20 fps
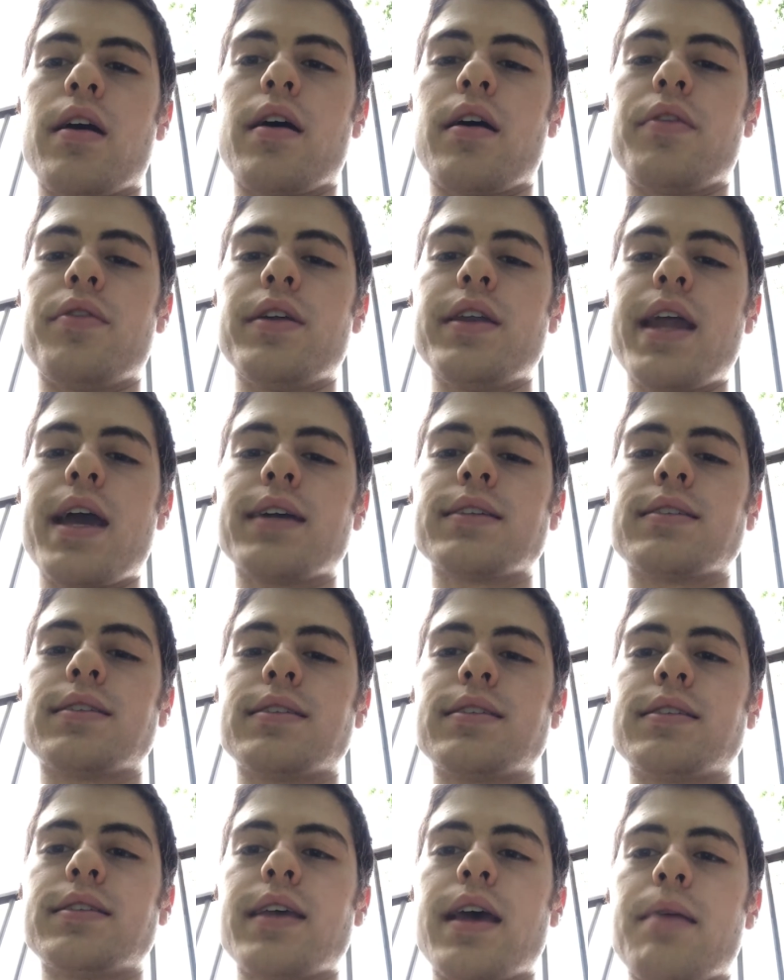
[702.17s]
The
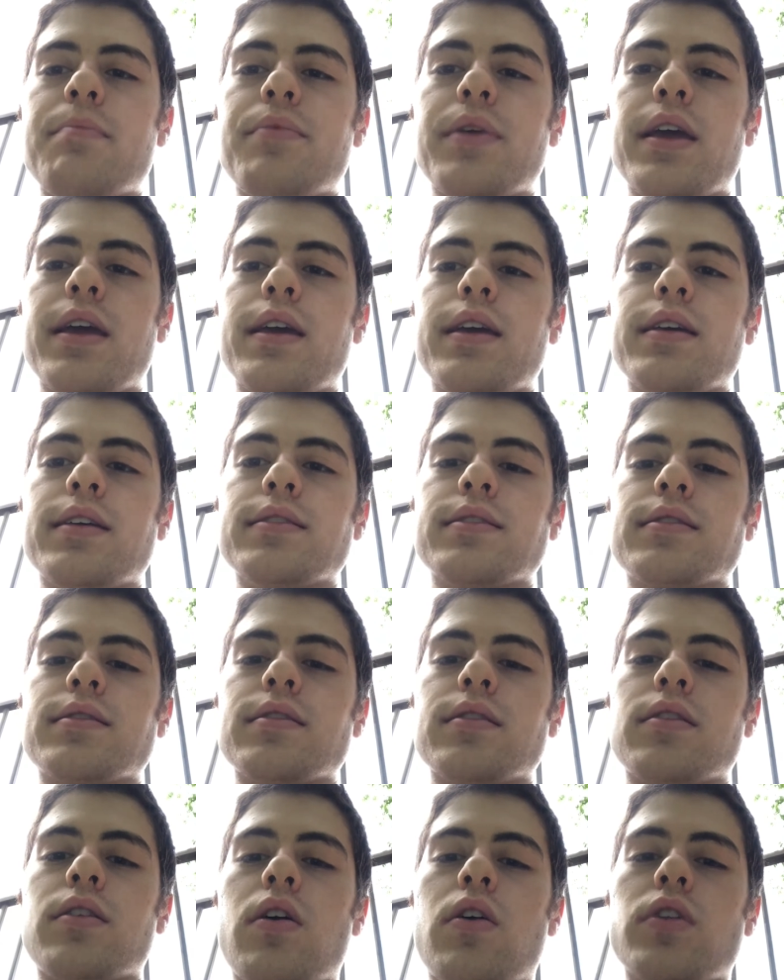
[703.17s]
next step is
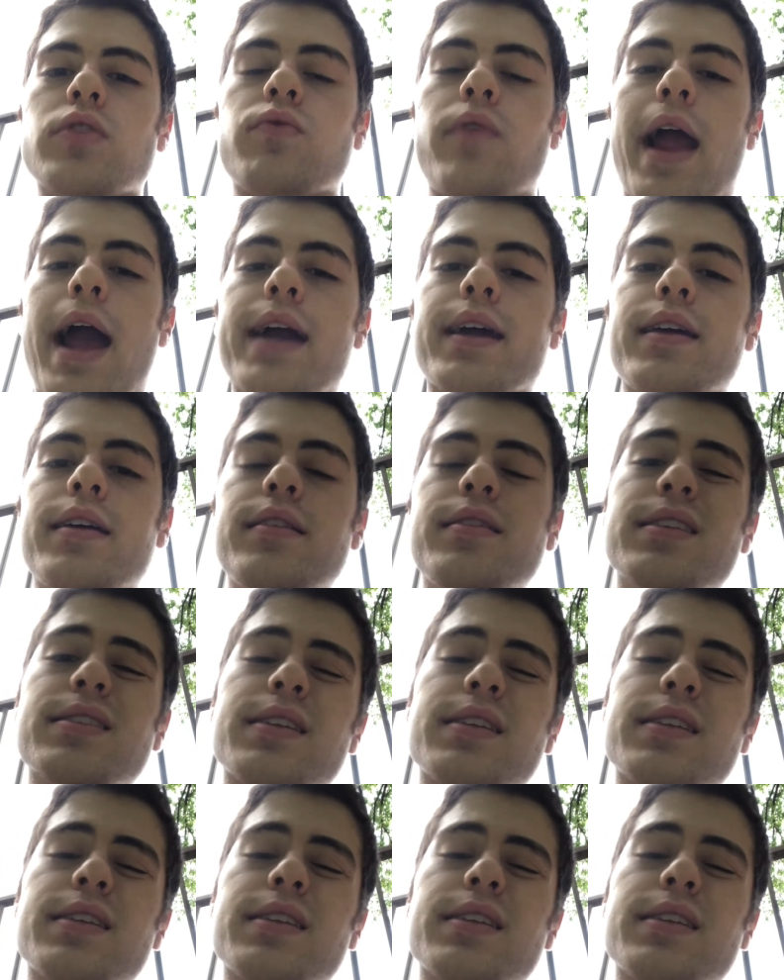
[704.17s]
called racking.